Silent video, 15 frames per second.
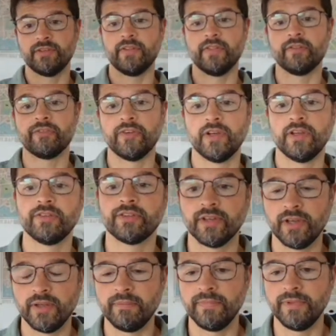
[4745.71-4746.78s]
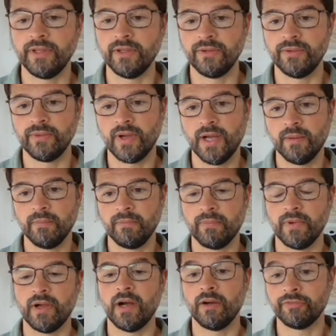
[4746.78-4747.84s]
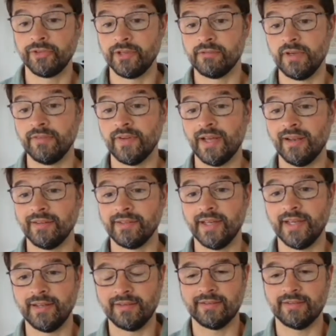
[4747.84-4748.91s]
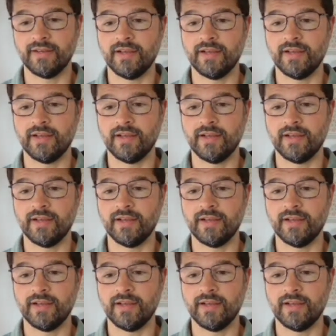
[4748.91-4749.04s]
that the first time you after you revalidate,